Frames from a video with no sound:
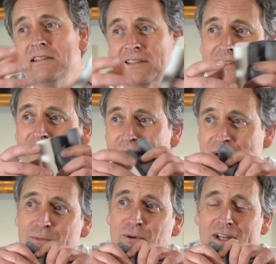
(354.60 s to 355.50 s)
to
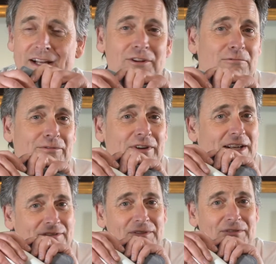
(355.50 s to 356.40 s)
something more like the
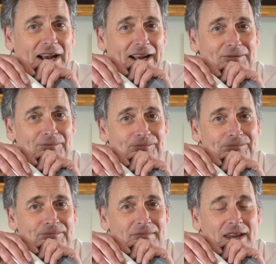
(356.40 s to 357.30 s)
reverse of that.
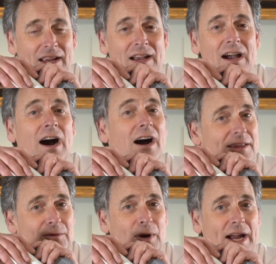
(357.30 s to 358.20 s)

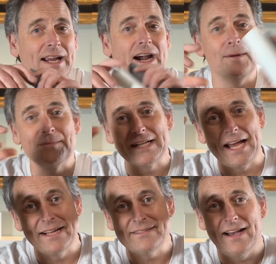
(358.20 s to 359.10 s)
Either way, I'm
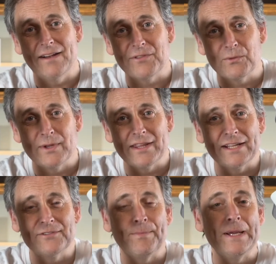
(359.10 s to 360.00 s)
glad to have the
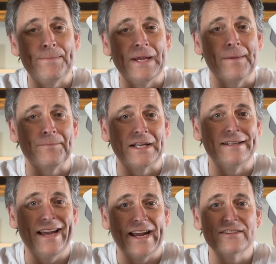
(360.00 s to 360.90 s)
Withings BPM
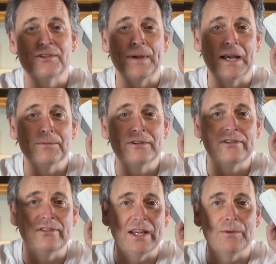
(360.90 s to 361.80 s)
Connect to be able to
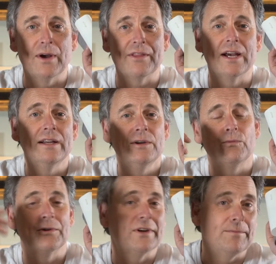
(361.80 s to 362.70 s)
see whether
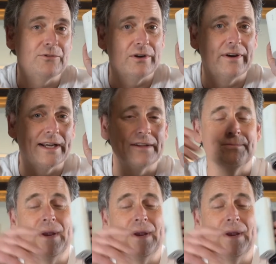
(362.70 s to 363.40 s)
what I'm doing is